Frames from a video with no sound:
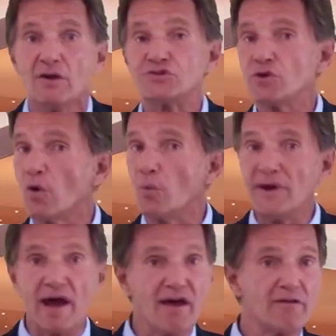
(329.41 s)
So
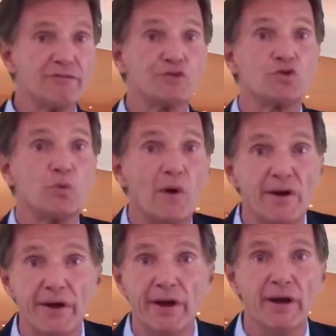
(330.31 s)
we have
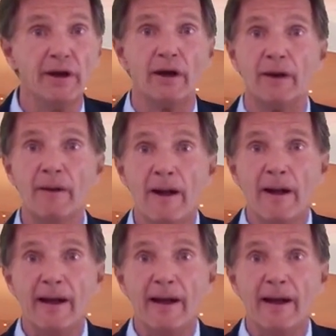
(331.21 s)
20, uh,